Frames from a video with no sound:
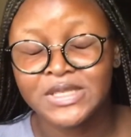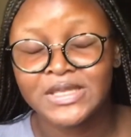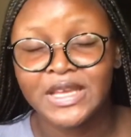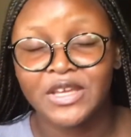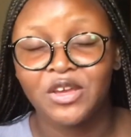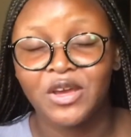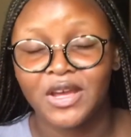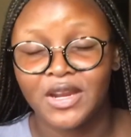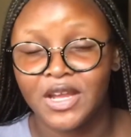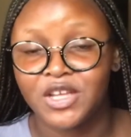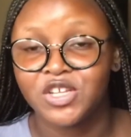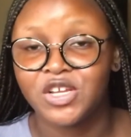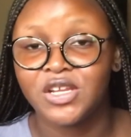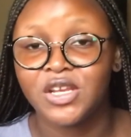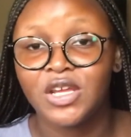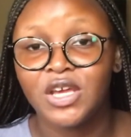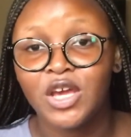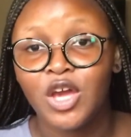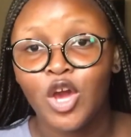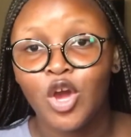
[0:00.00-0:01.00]
that you can
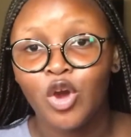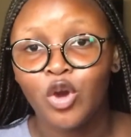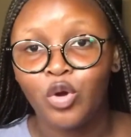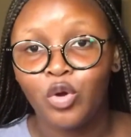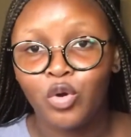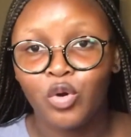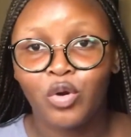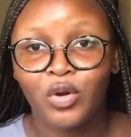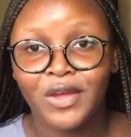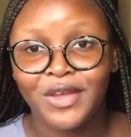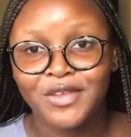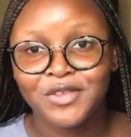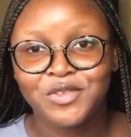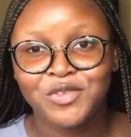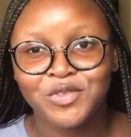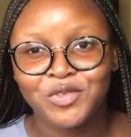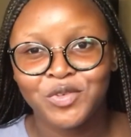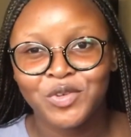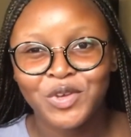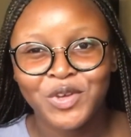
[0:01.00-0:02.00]
actually go
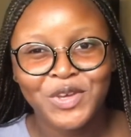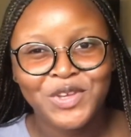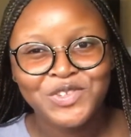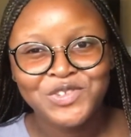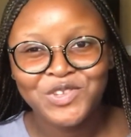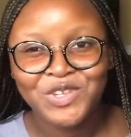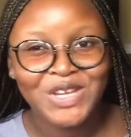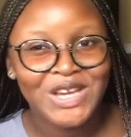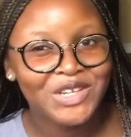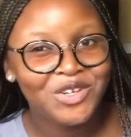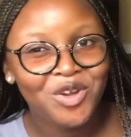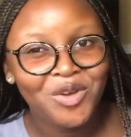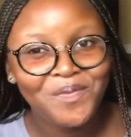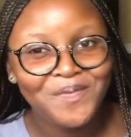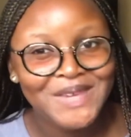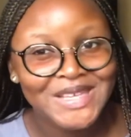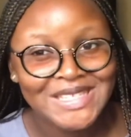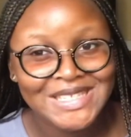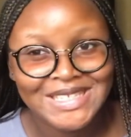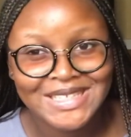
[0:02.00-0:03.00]
into. So you're not
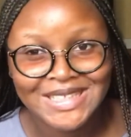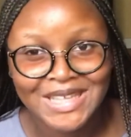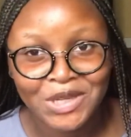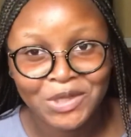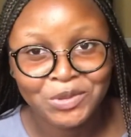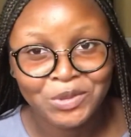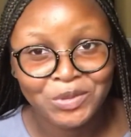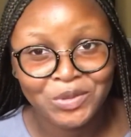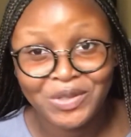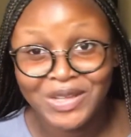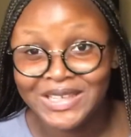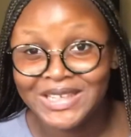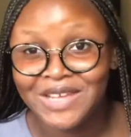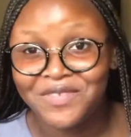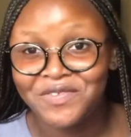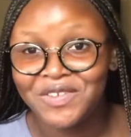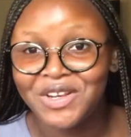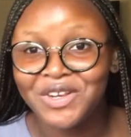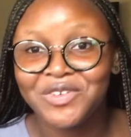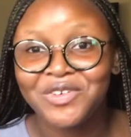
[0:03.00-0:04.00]
missing out though. You're
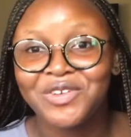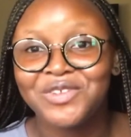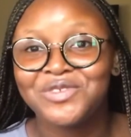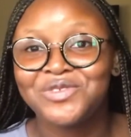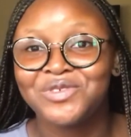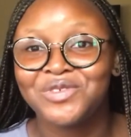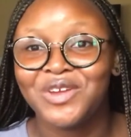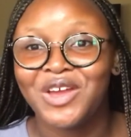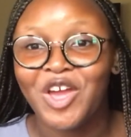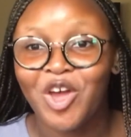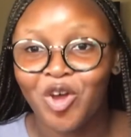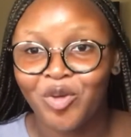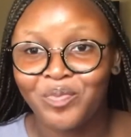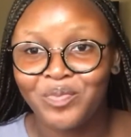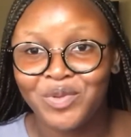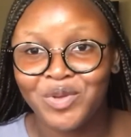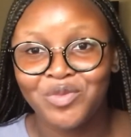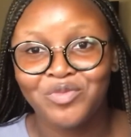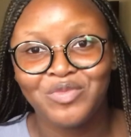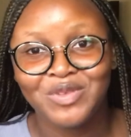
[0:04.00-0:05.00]
definitely going to help
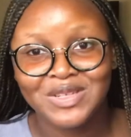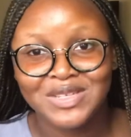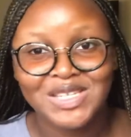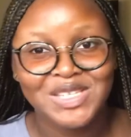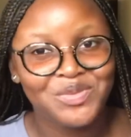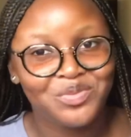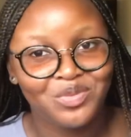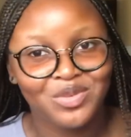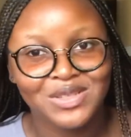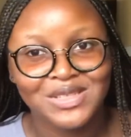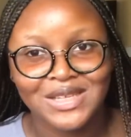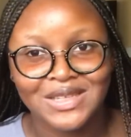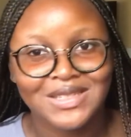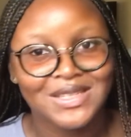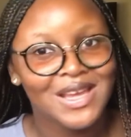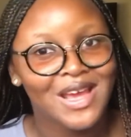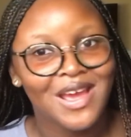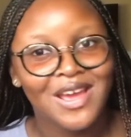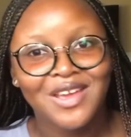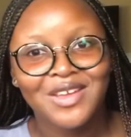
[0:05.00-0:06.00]
you with this process.
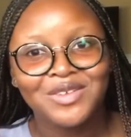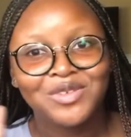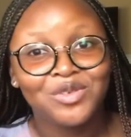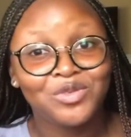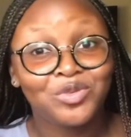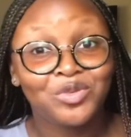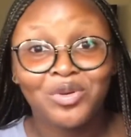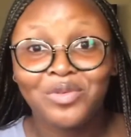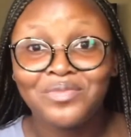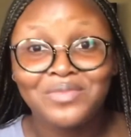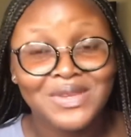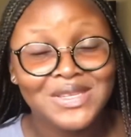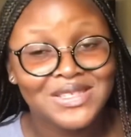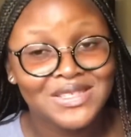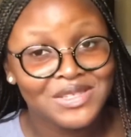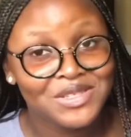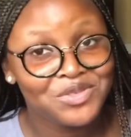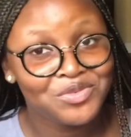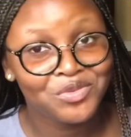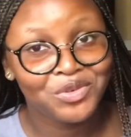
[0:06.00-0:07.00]
So don't miss
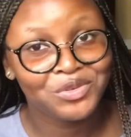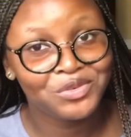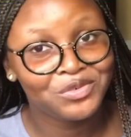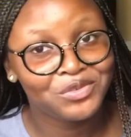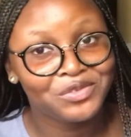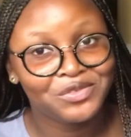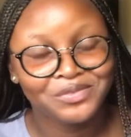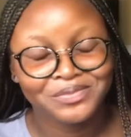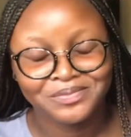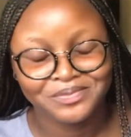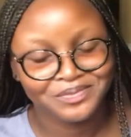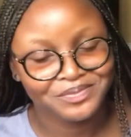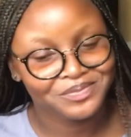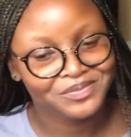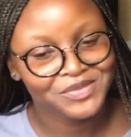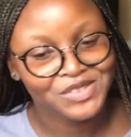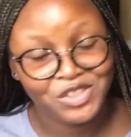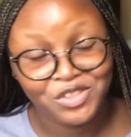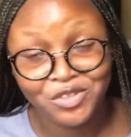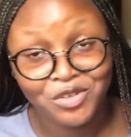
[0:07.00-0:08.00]
this one.
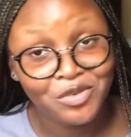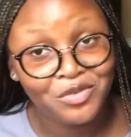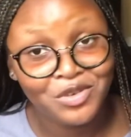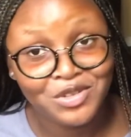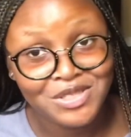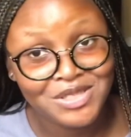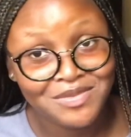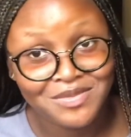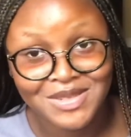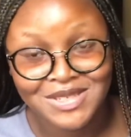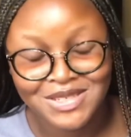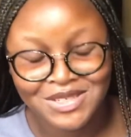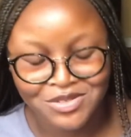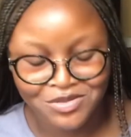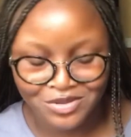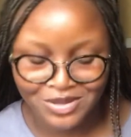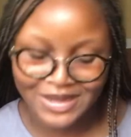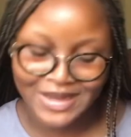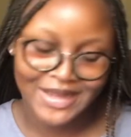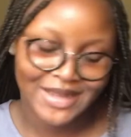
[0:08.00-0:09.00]
You don't want to miss this
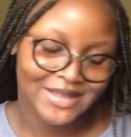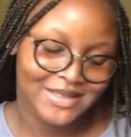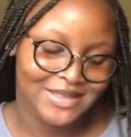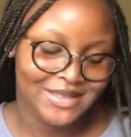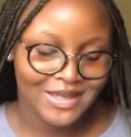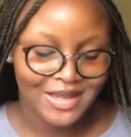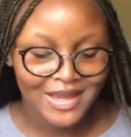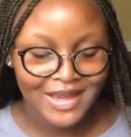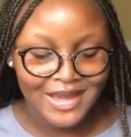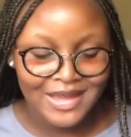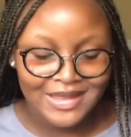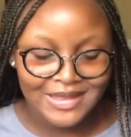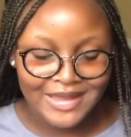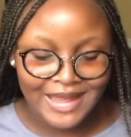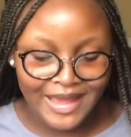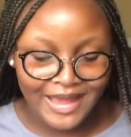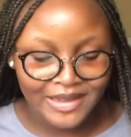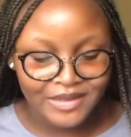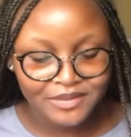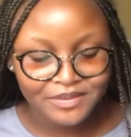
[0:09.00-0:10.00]
one, guys.
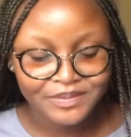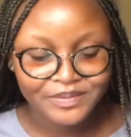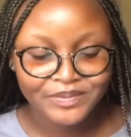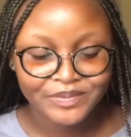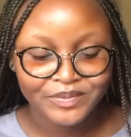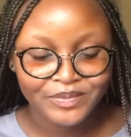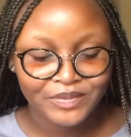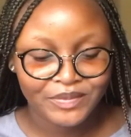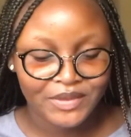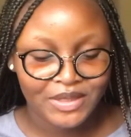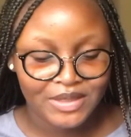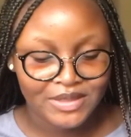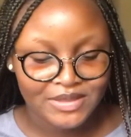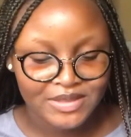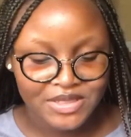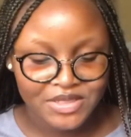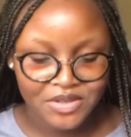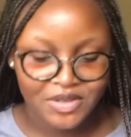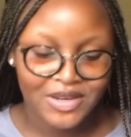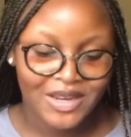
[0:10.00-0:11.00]
Then
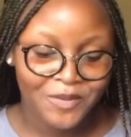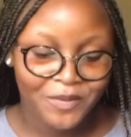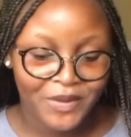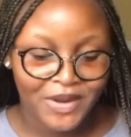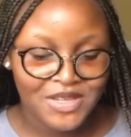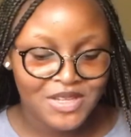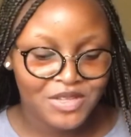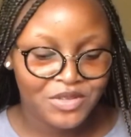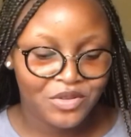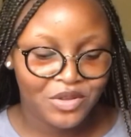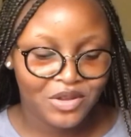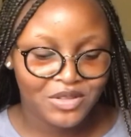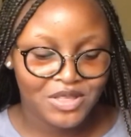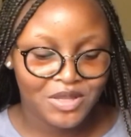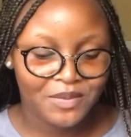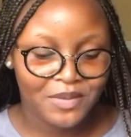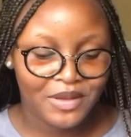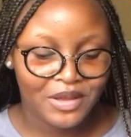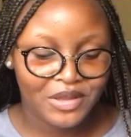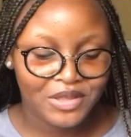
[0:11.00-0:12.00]
this other person talked
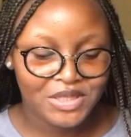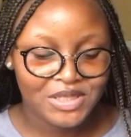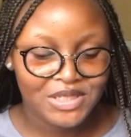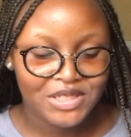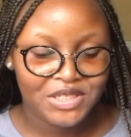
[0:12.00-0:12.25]
about